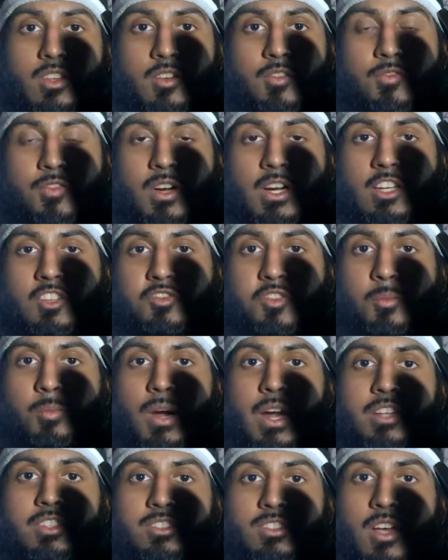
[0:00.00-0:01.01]
footage for
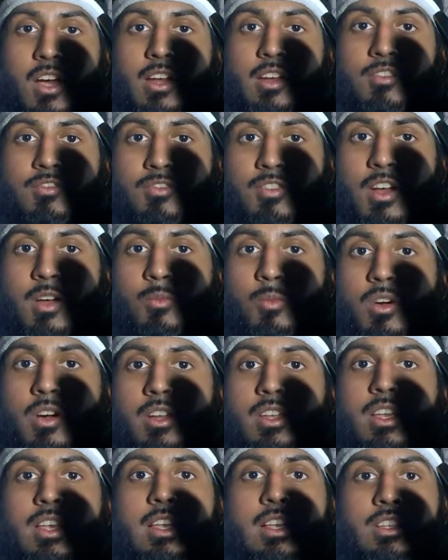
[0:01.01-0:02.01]
penny stocking
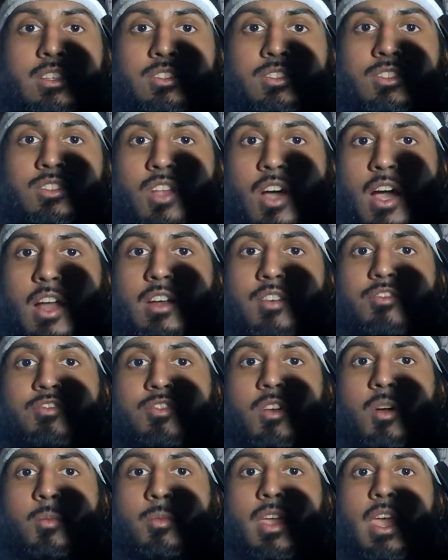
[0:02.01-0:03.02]
framework is not
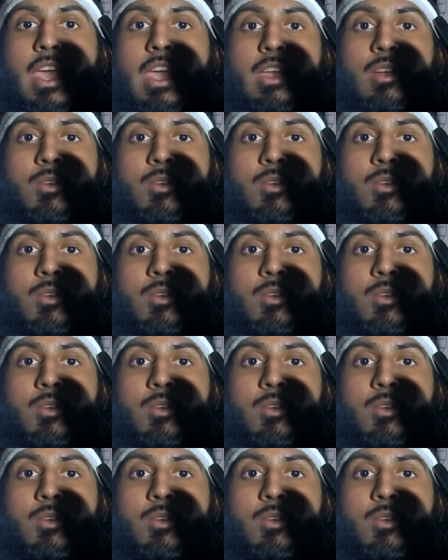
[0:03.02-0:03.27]
from a